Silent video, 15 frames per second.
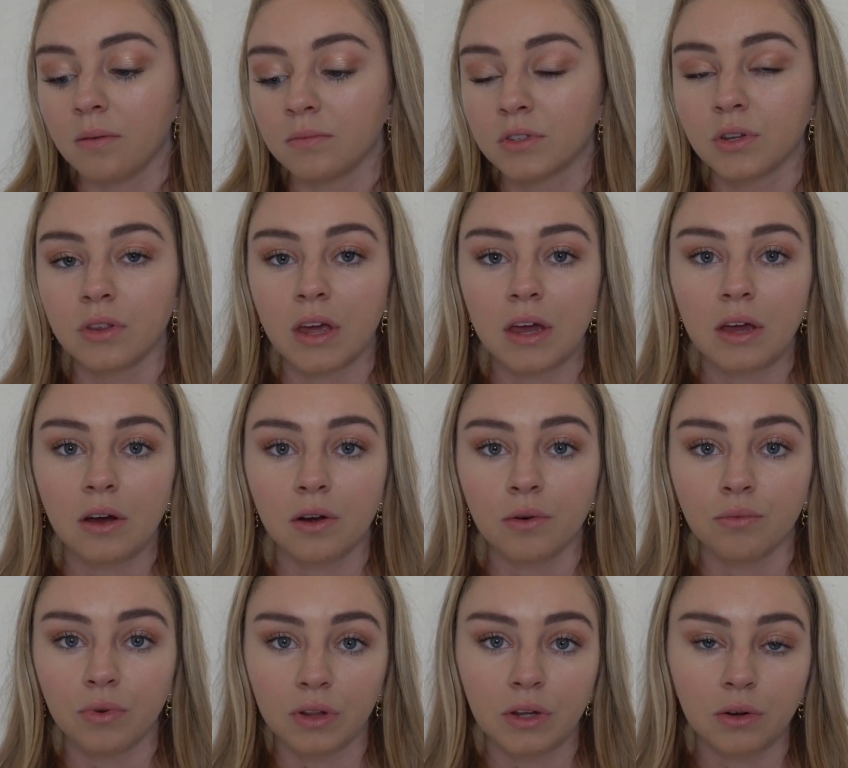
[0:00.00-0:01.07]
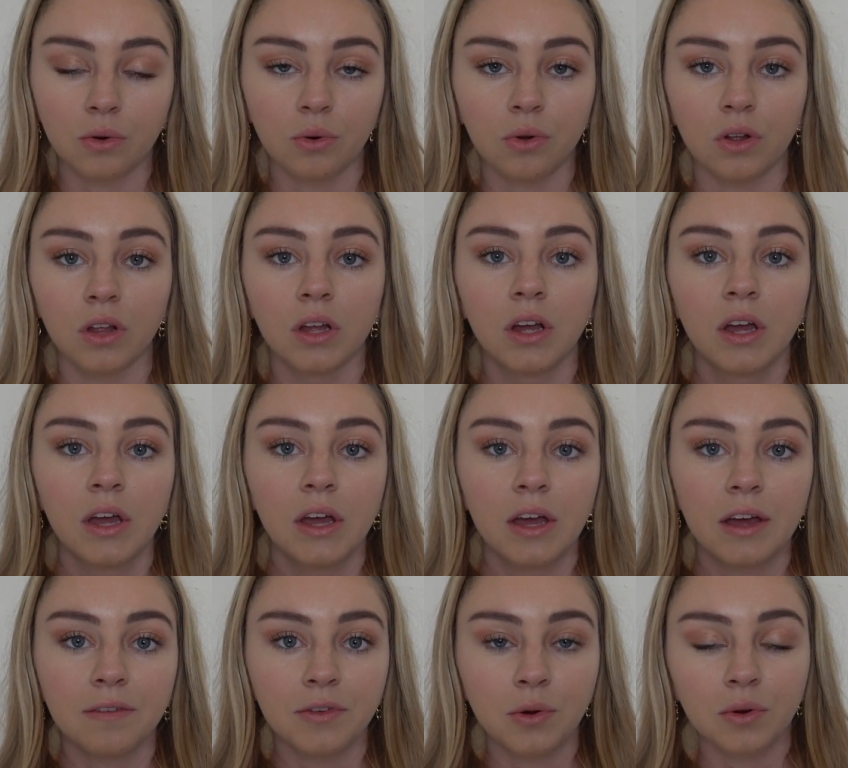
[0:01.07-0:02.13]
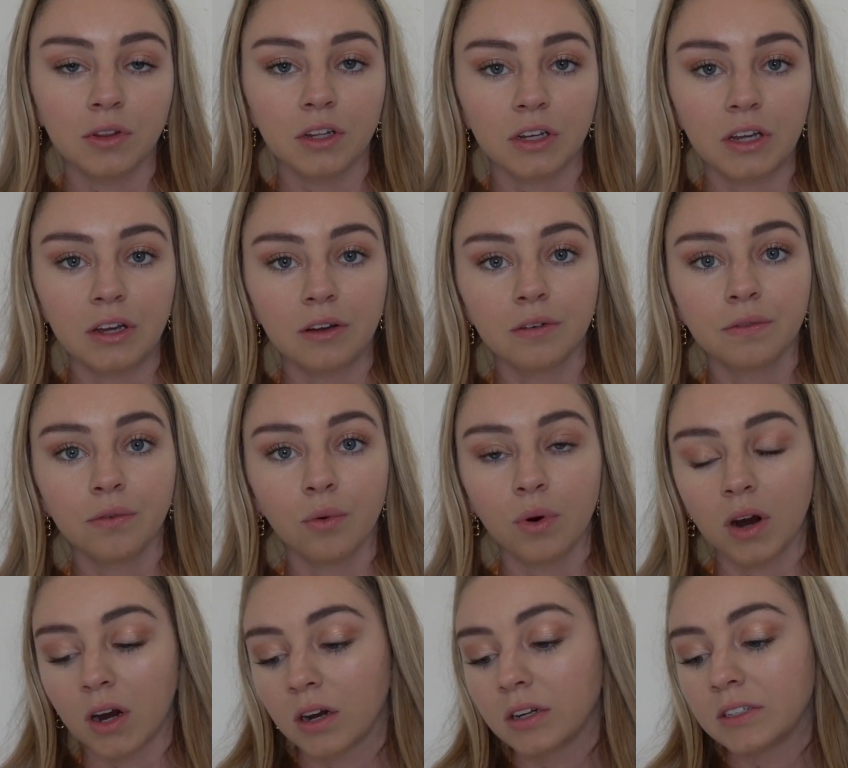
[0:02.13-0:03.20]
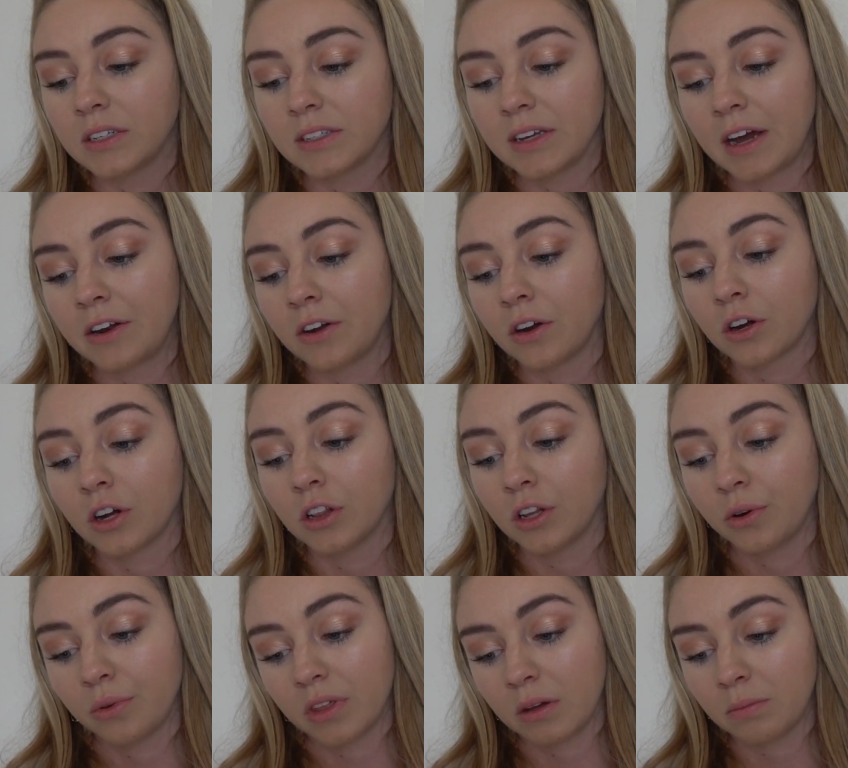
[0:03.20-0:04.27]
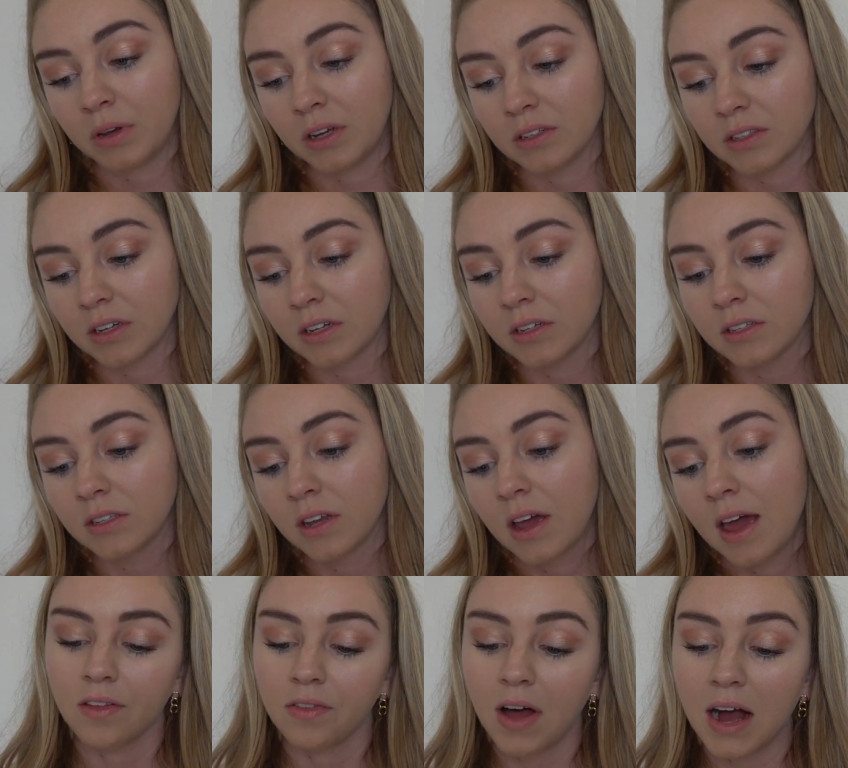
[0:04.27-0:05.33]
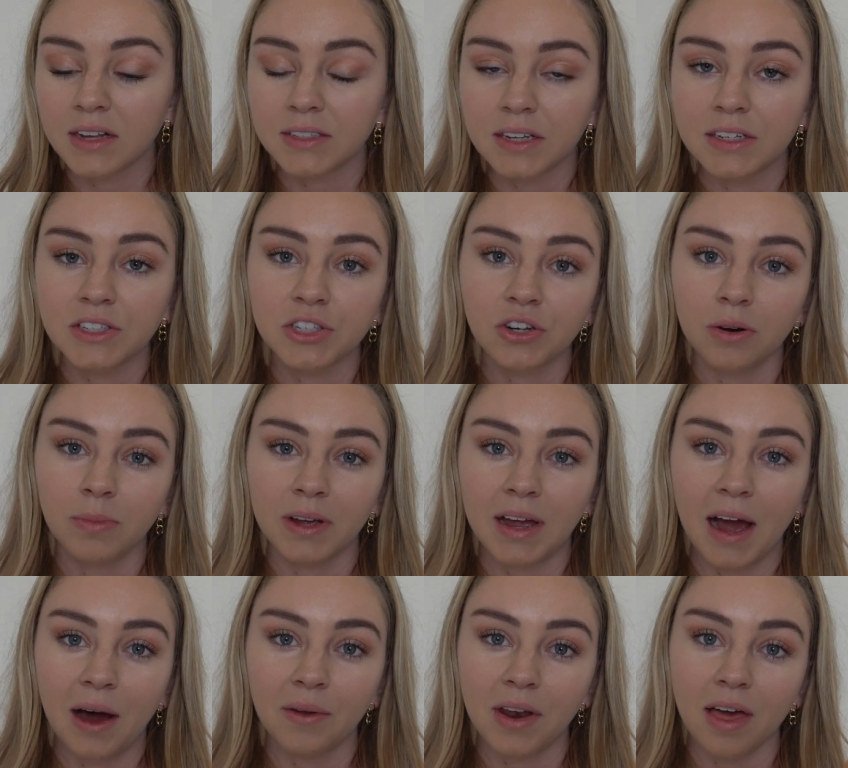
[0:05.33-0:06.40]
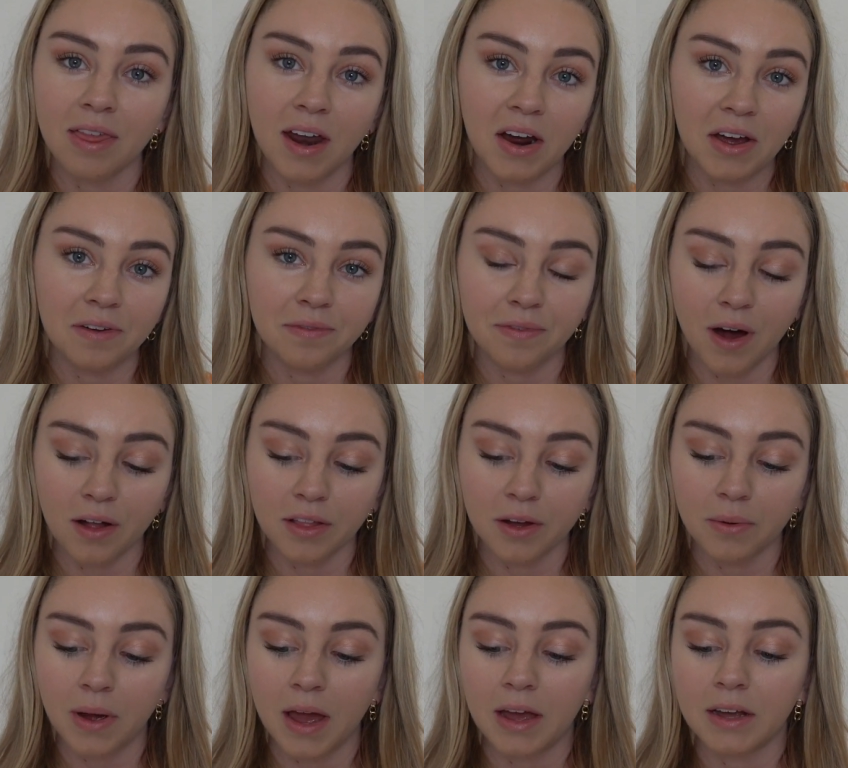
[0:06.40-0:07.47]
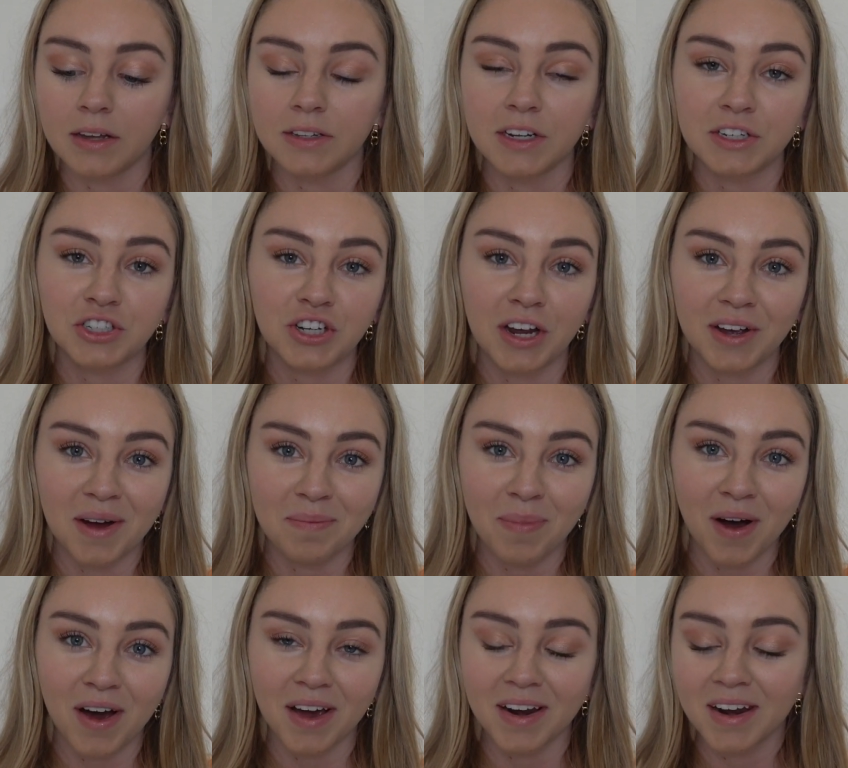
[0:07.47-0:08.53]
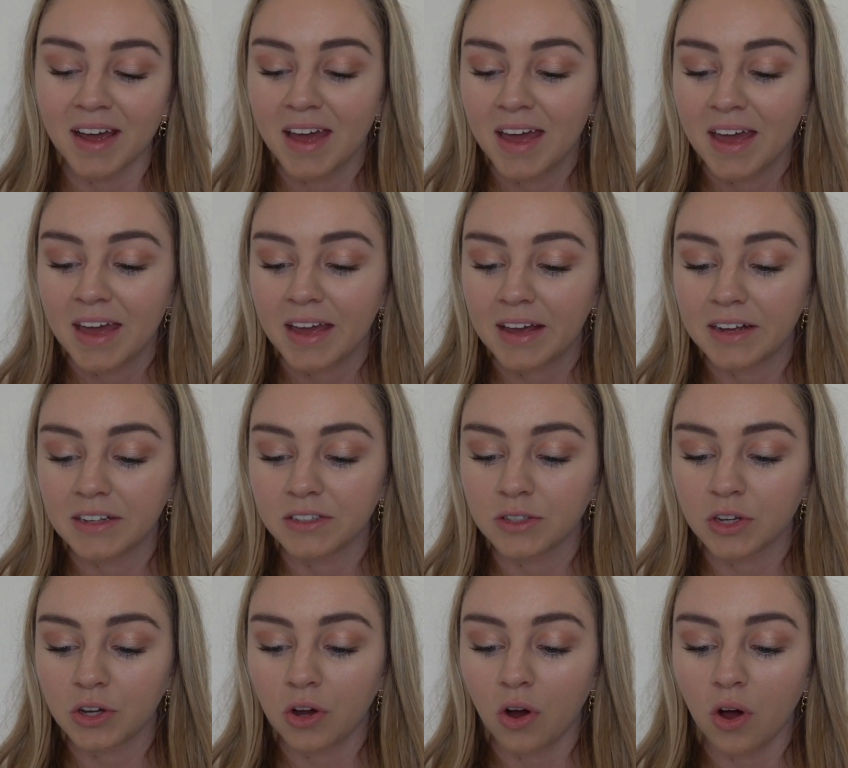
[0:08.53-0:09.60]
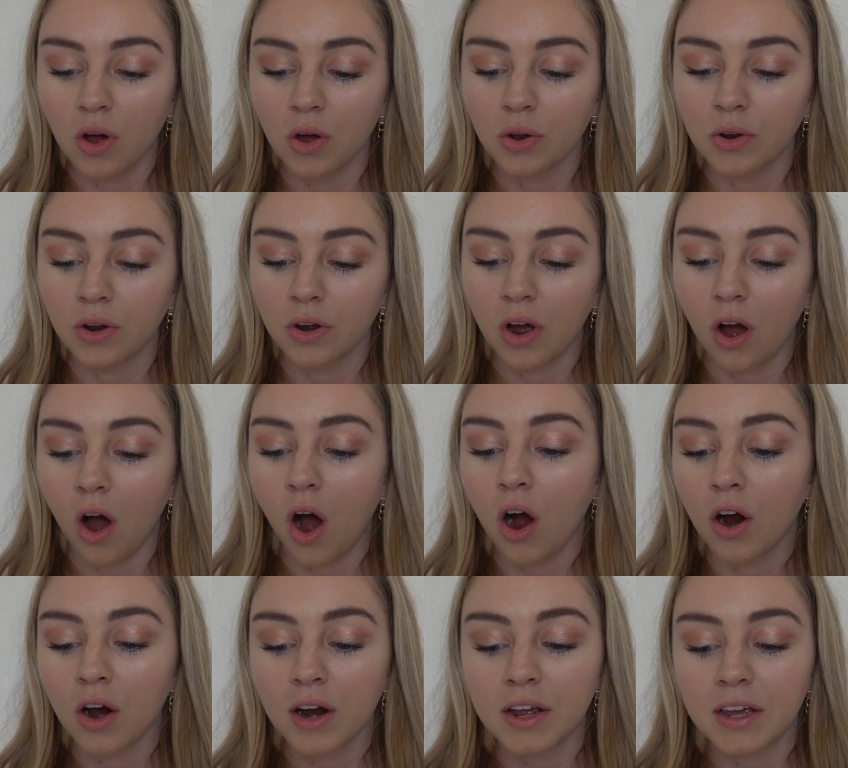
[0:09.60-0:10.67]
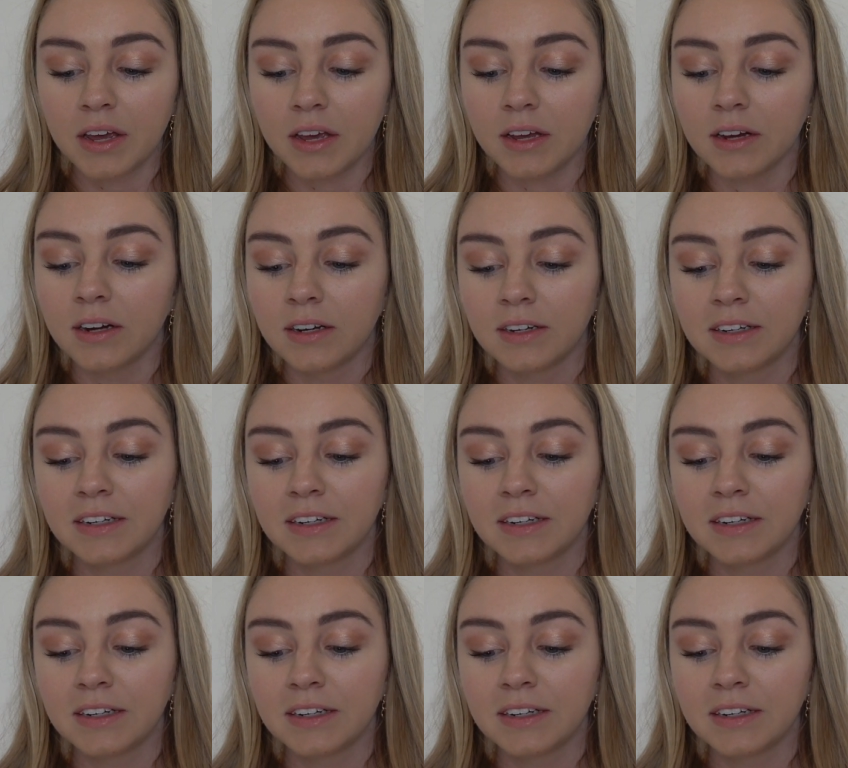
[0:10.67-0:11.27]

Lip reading: So they are really cool if you were looking for designer clothing pieces. The last Instagram account that I follow and check up on is called re.taishi.